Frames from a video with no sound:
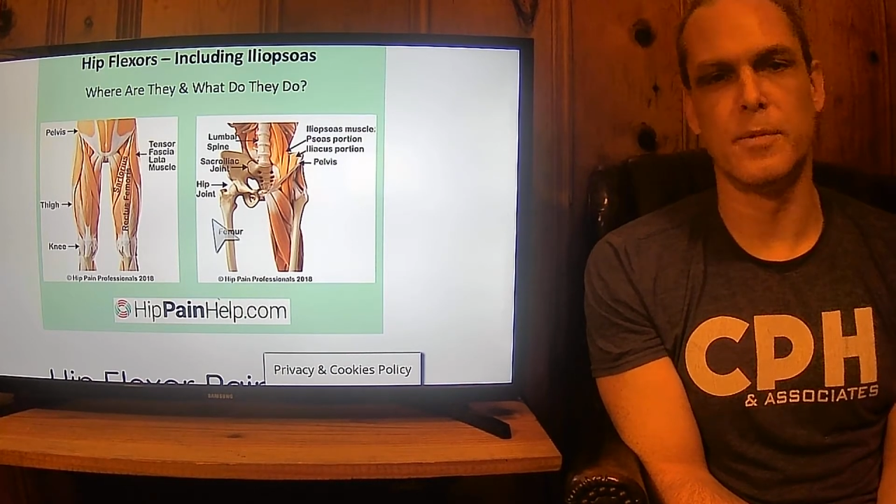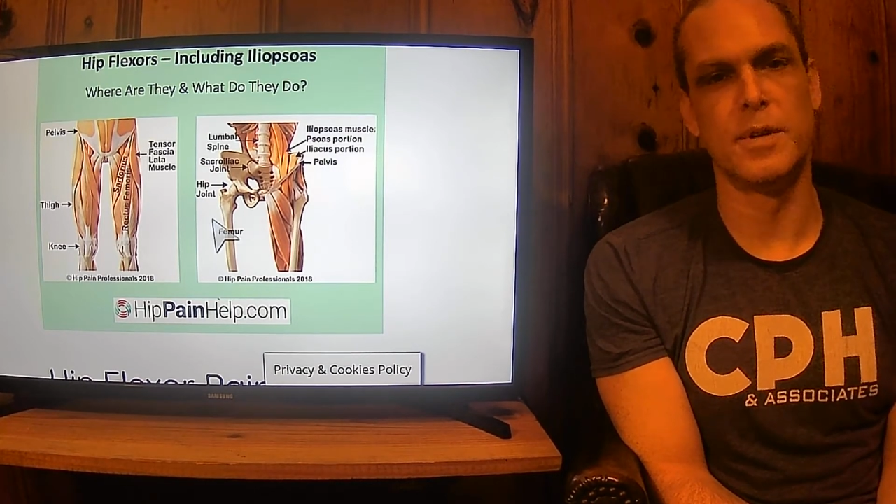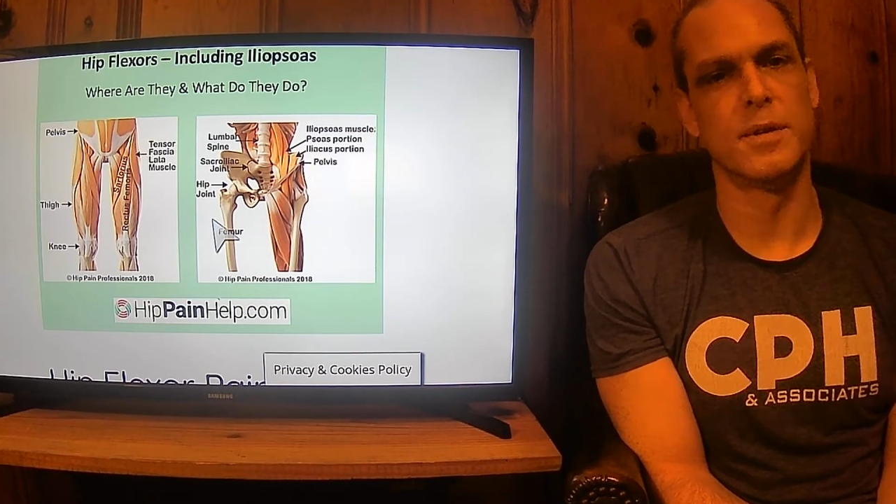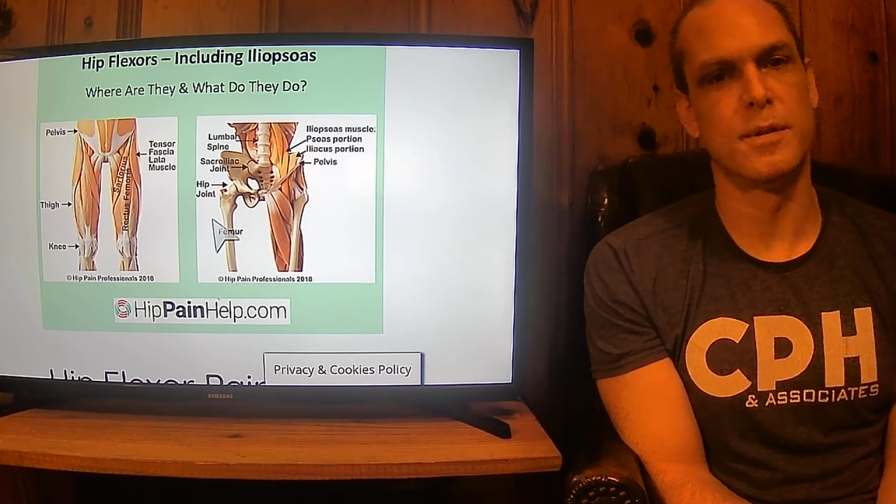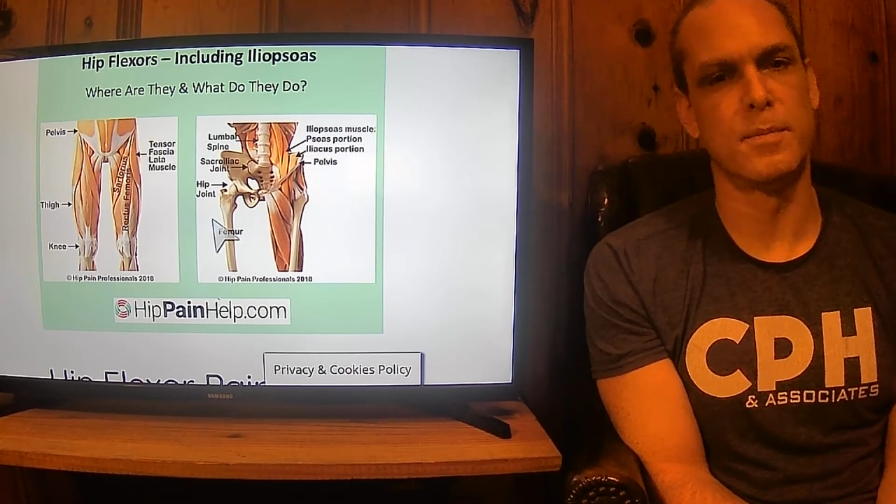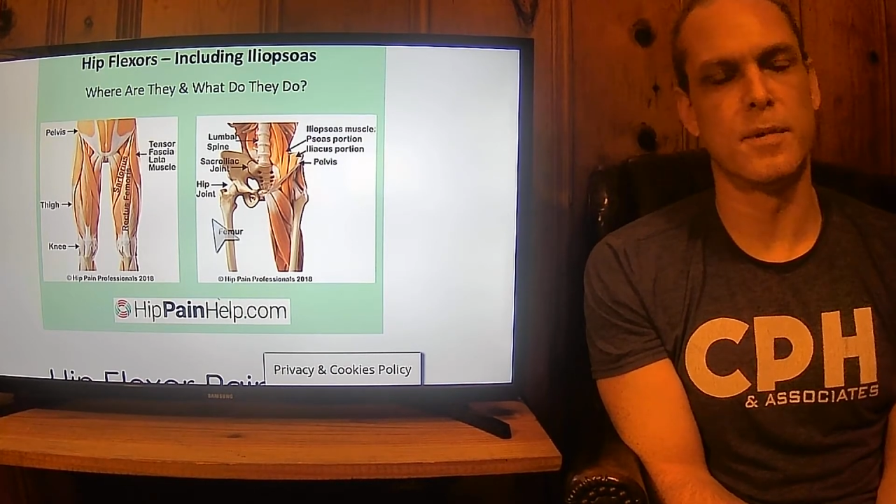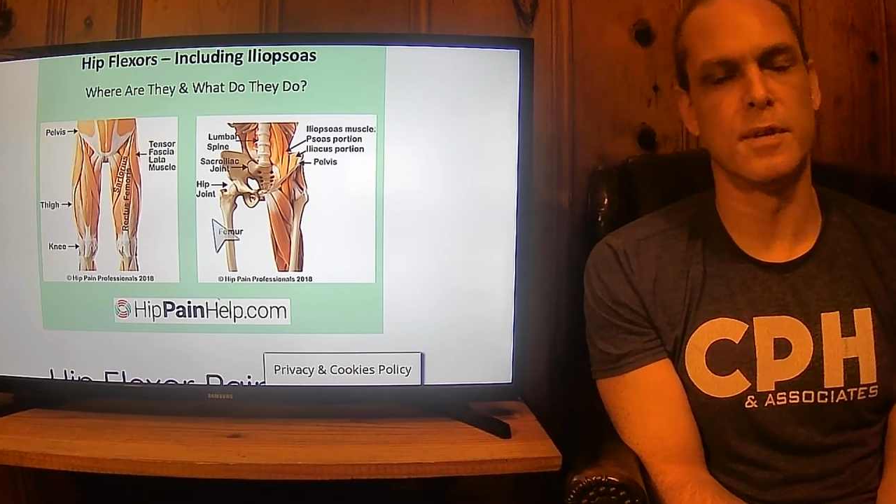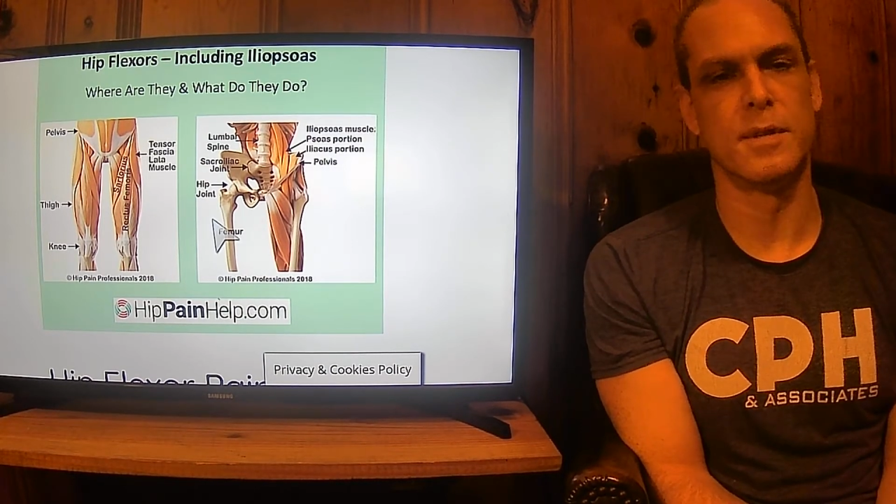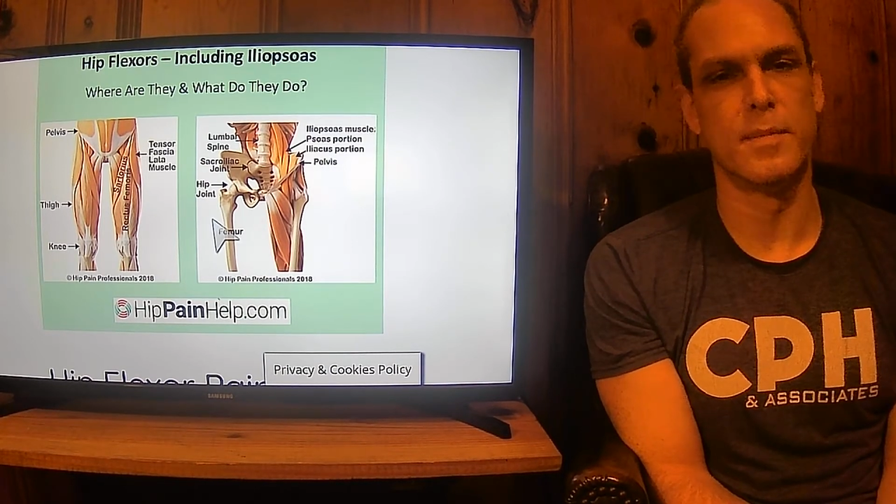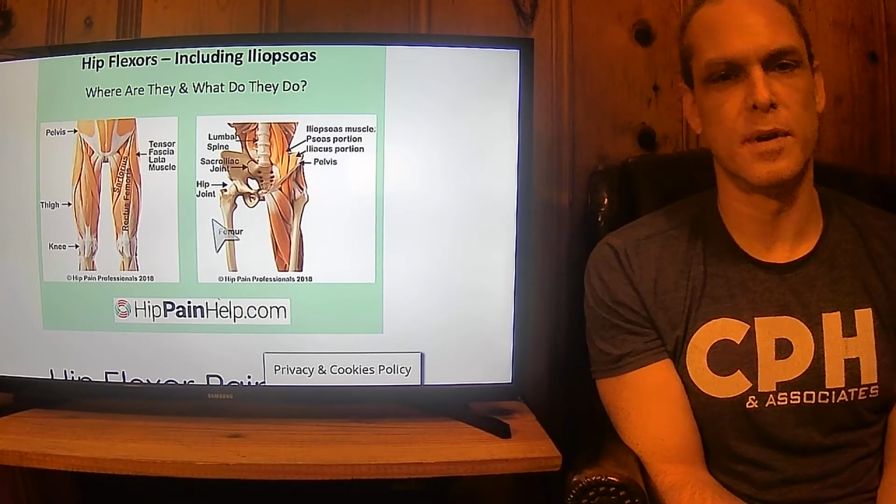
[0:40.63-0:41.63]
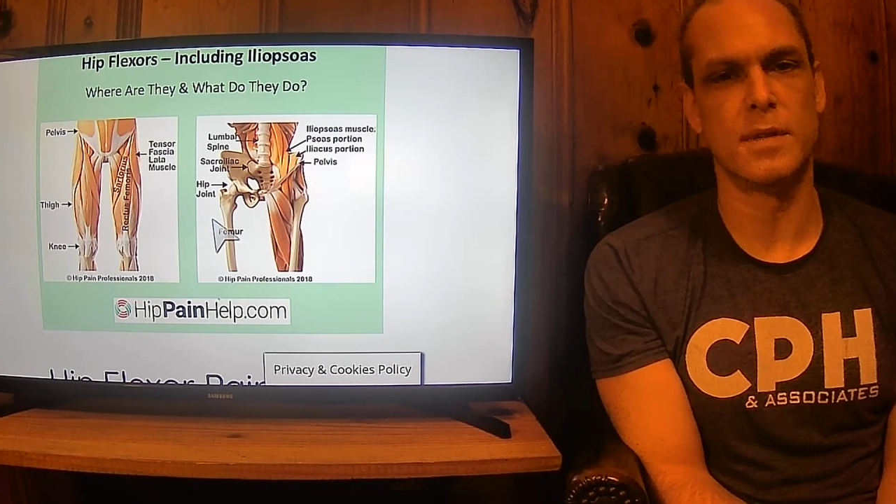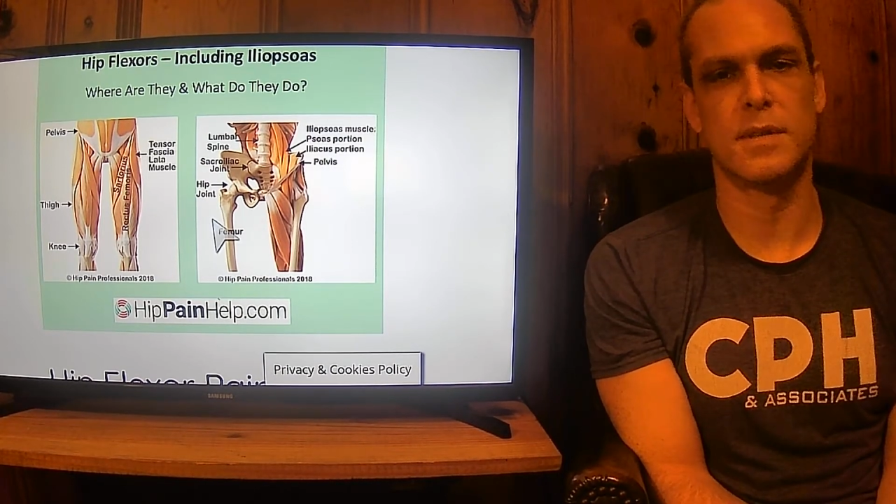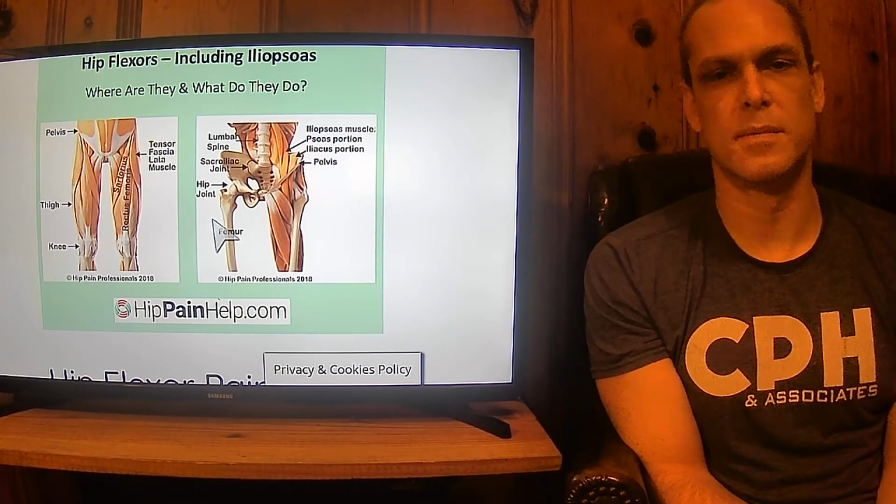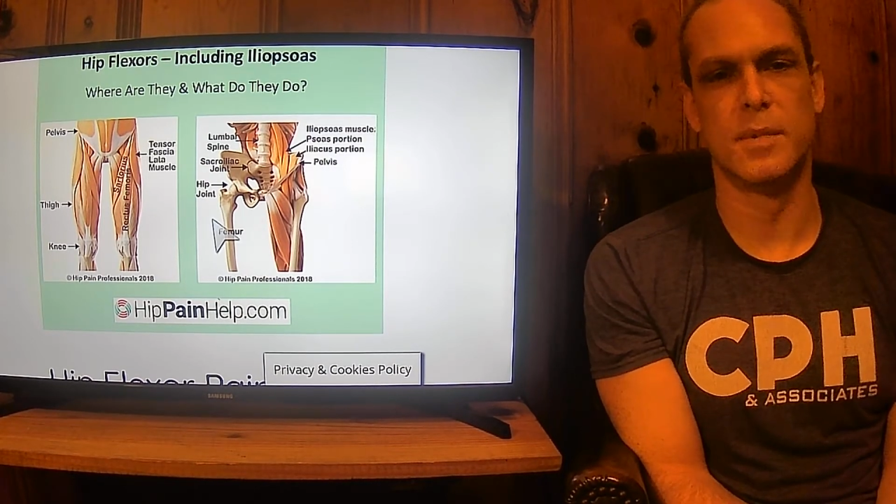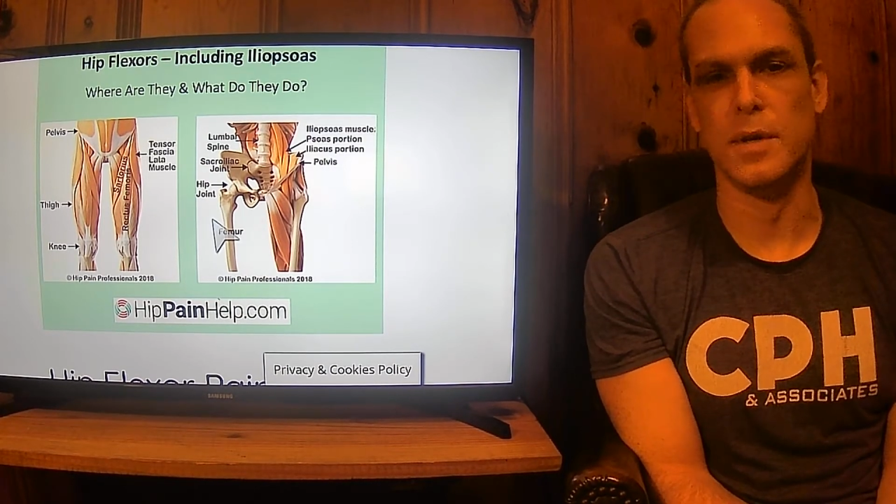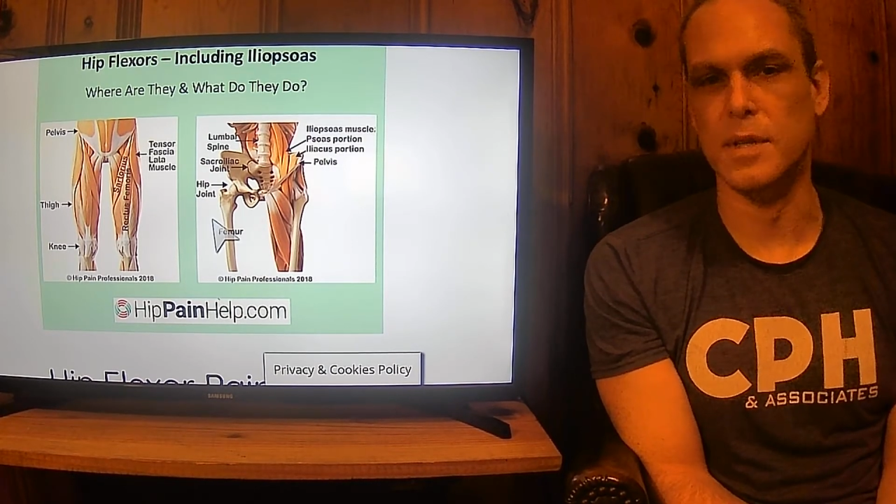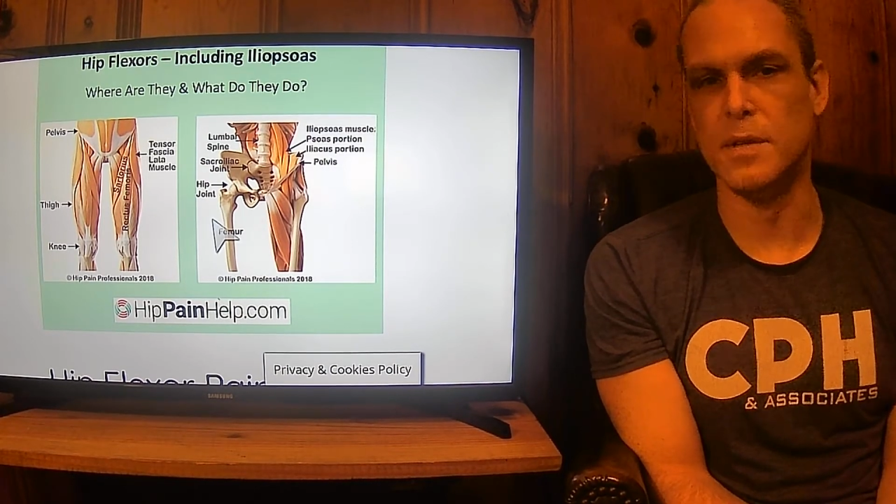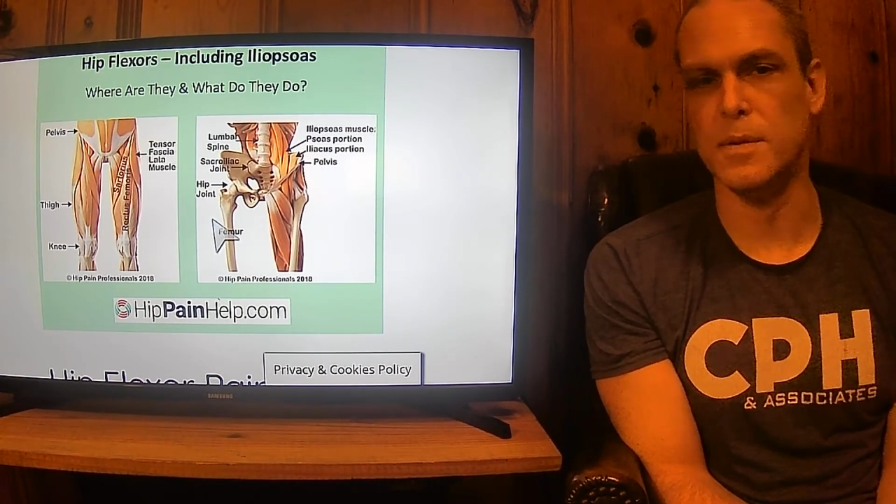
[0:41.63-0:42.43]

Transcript: We just want as much stability